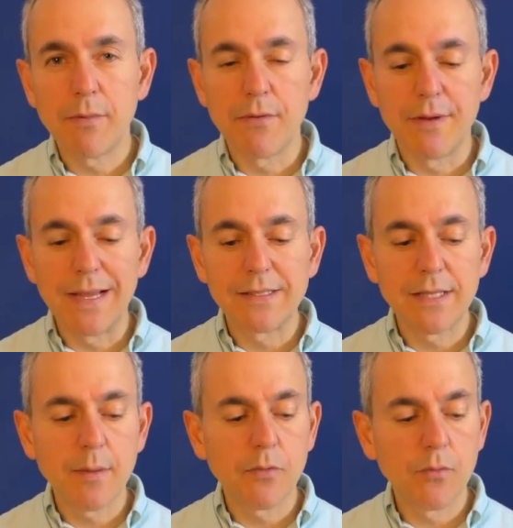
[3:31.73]
or the next
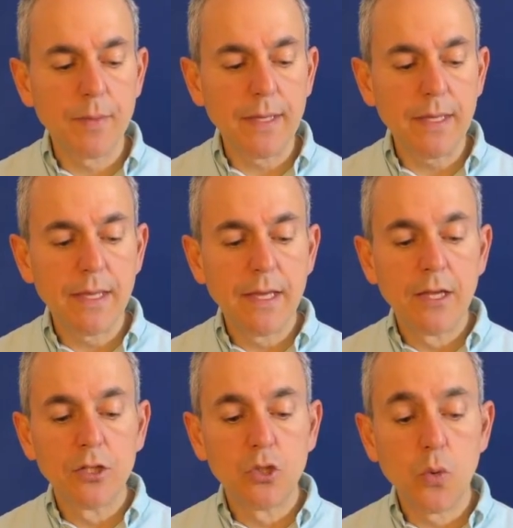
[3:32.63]
step, would be
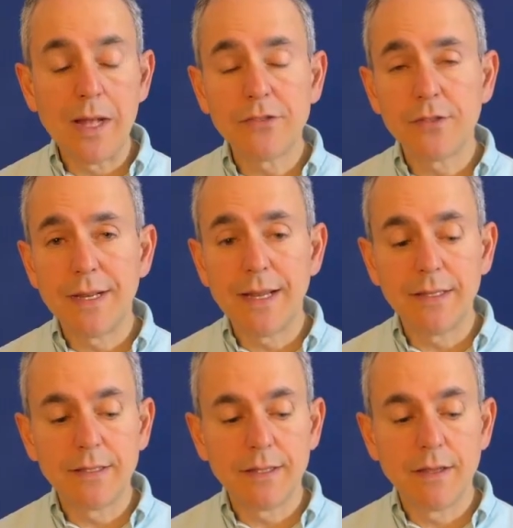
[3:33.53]
to
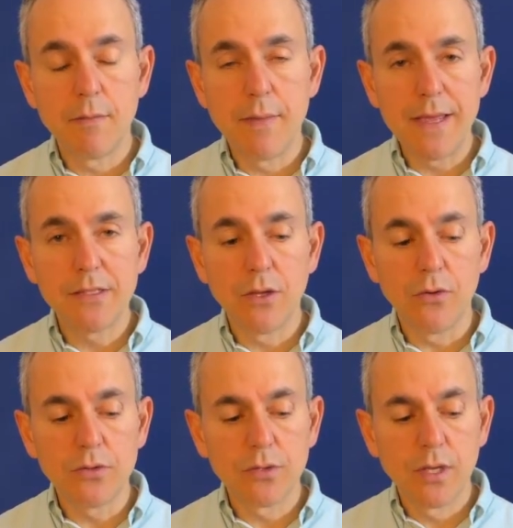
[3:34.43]
alternate the bass
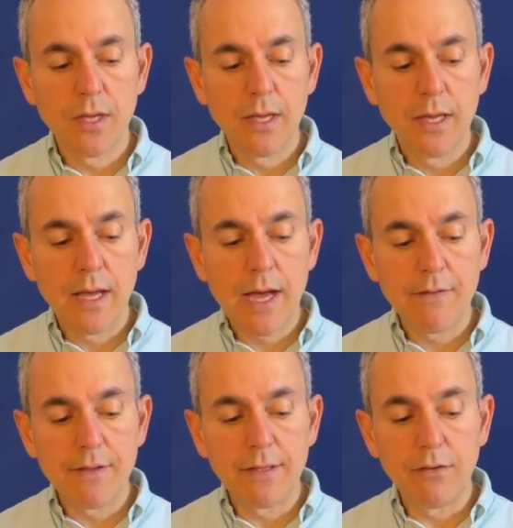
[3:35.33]
notes,
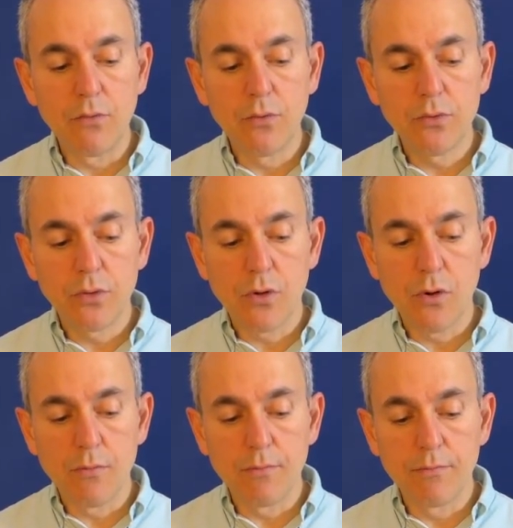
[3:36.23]
having the root
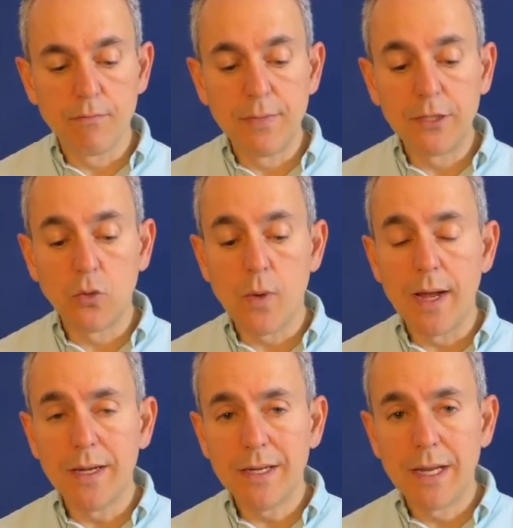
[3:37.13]
on beat
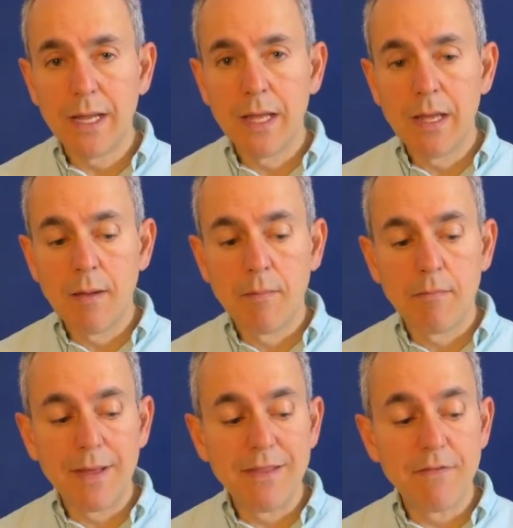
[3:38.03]
1
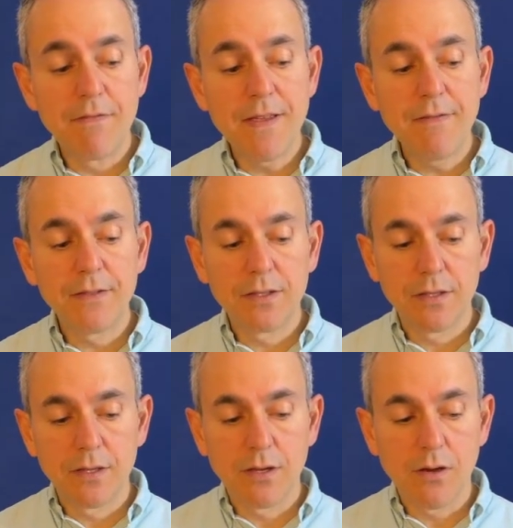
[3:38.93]
but the fifth
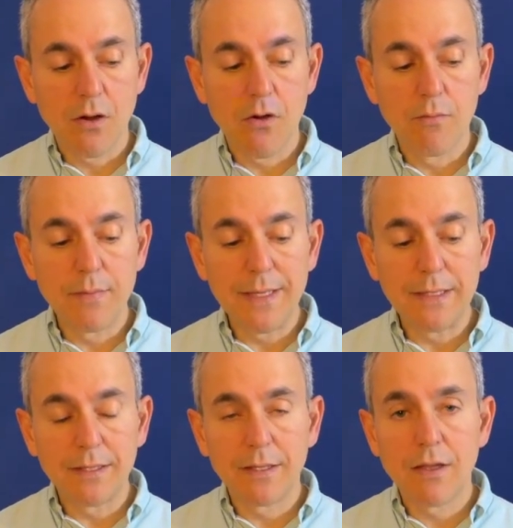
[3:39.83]
on
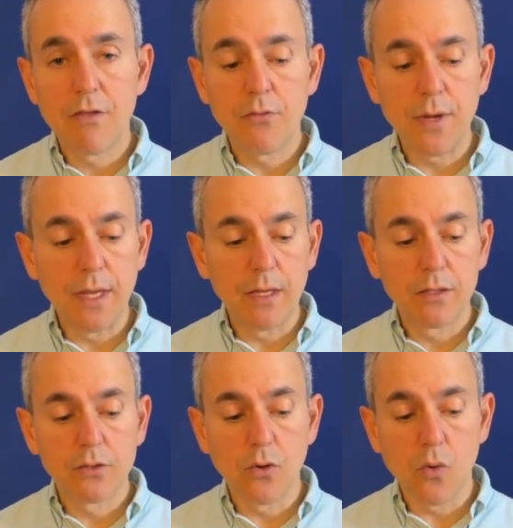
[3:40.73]
beat 3.
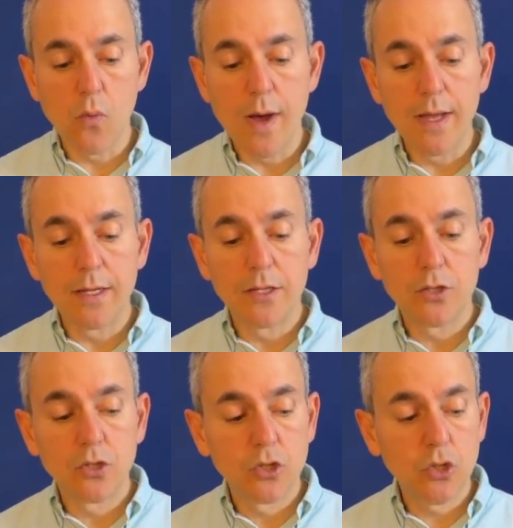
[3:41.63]
So 1,
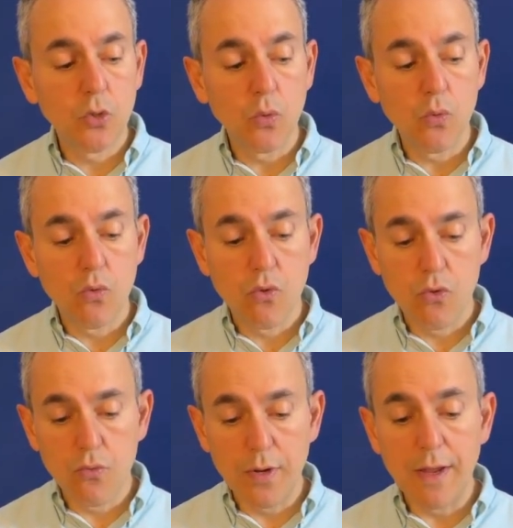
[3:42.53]
2,
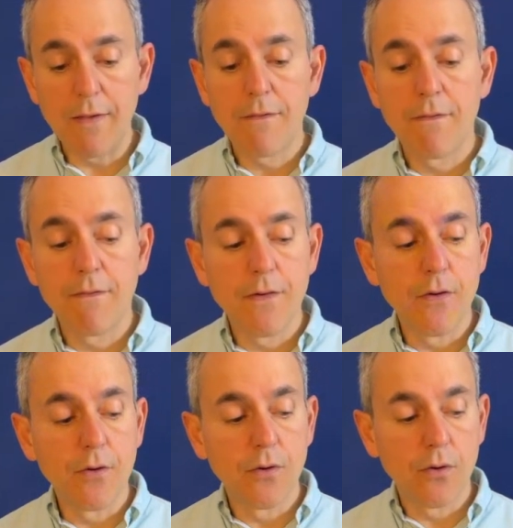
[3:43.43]
3,
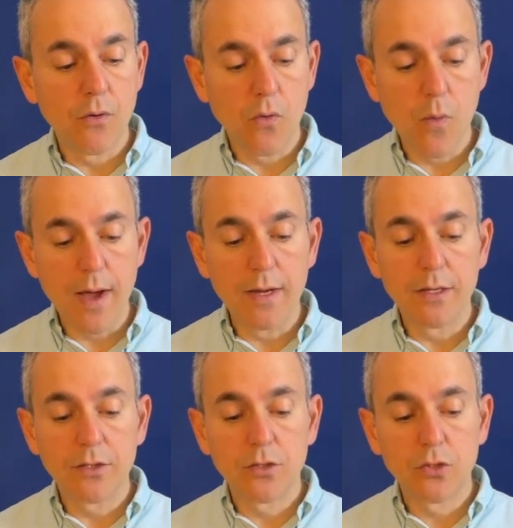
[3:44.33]
4, 1,
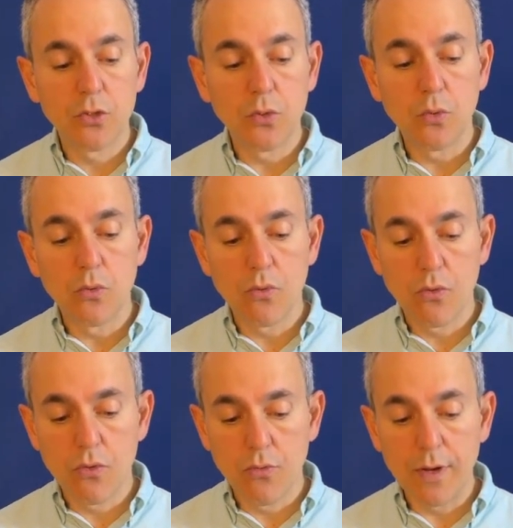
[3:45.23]
2,
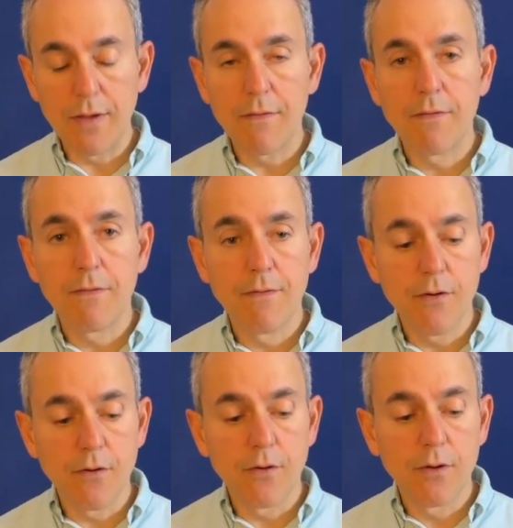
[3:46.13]
3,
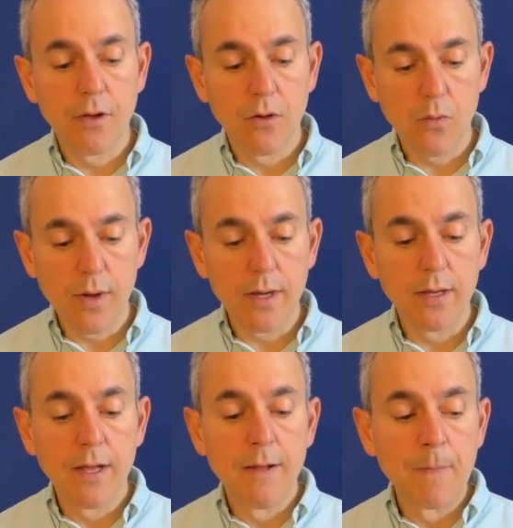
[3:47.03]
4, 1.
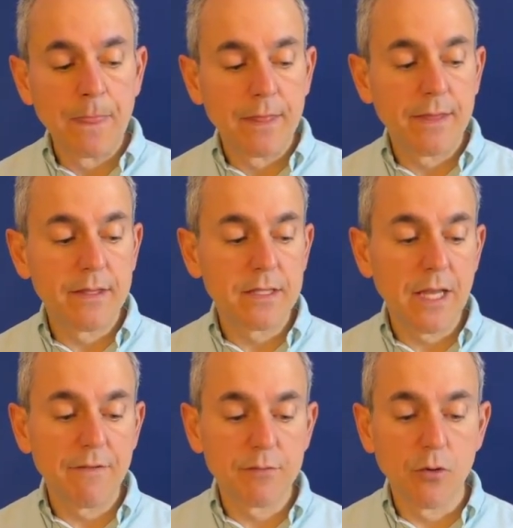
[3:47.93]
This
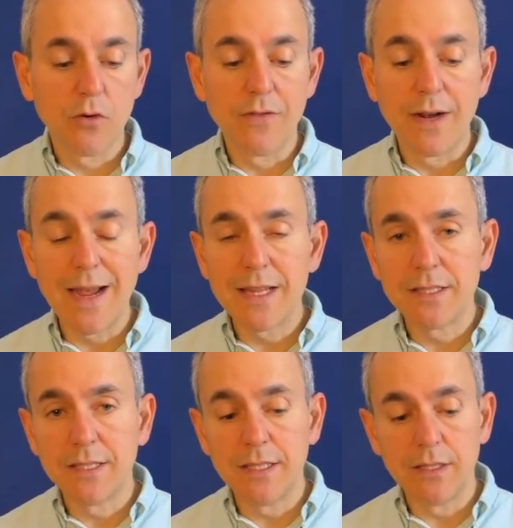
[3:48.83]
gives more
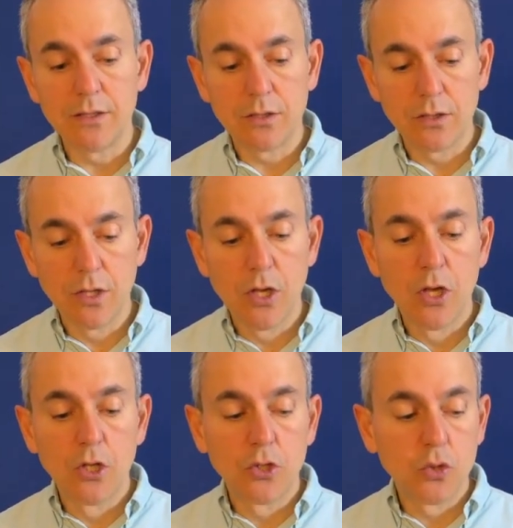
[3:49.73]
variety
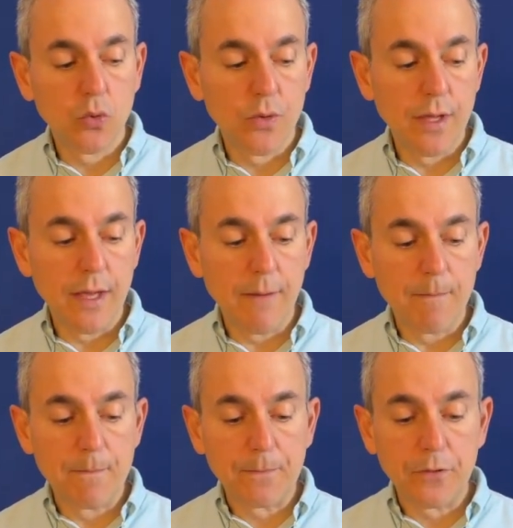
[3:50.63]
to the
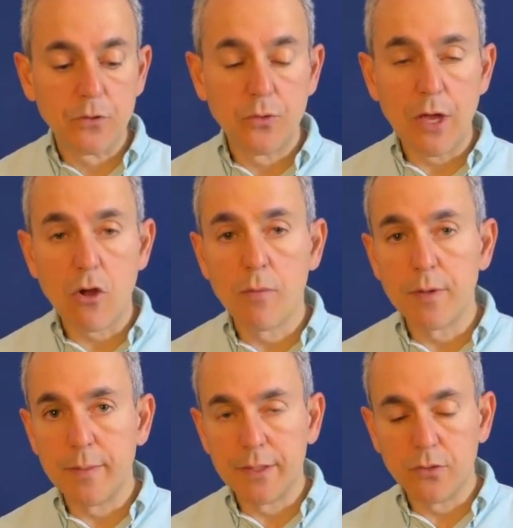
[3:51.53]

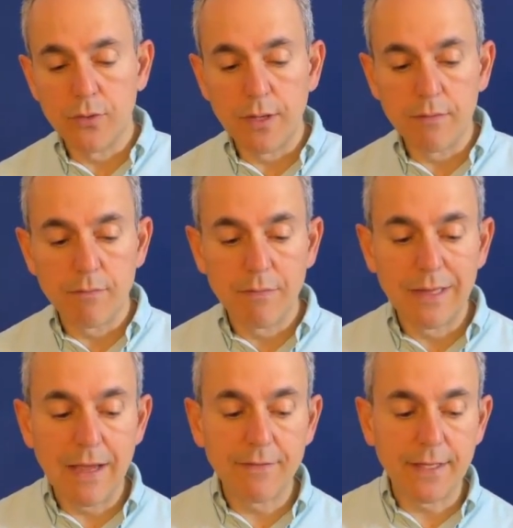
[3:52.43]
accompaniment, to the
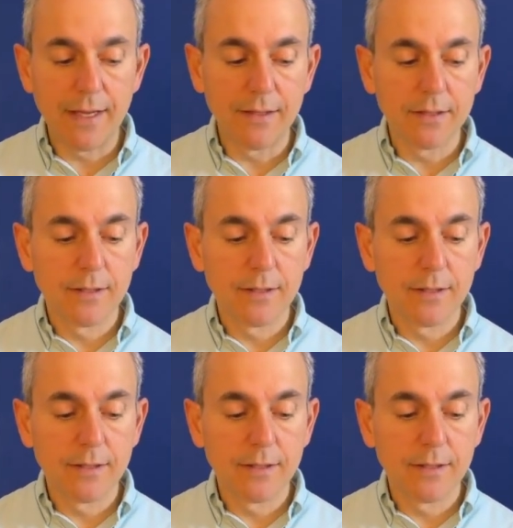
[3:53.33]
left hand.